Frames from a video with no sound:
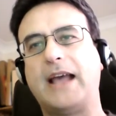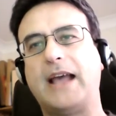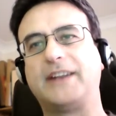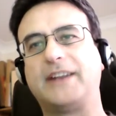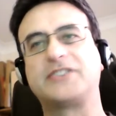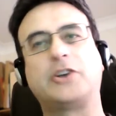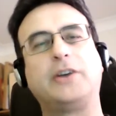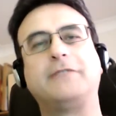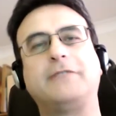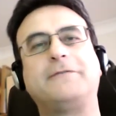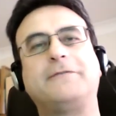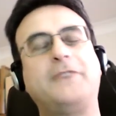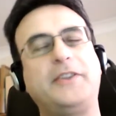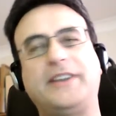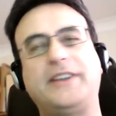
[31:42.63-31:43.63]
And it's going
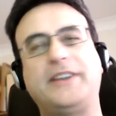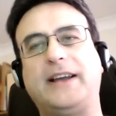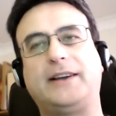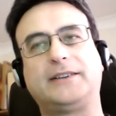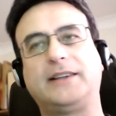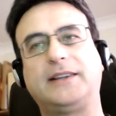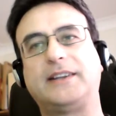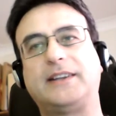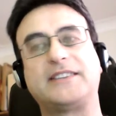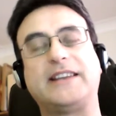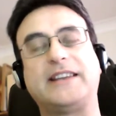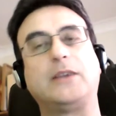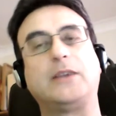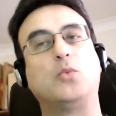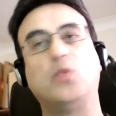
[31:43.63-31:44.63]
further down, and it's
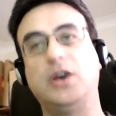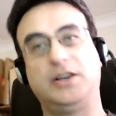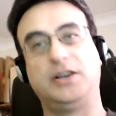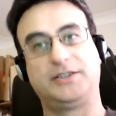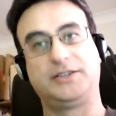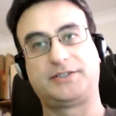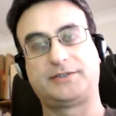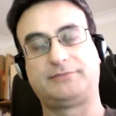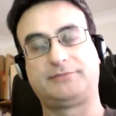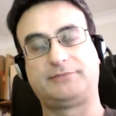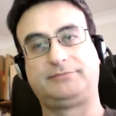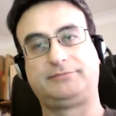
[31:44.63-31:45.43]
getting worse.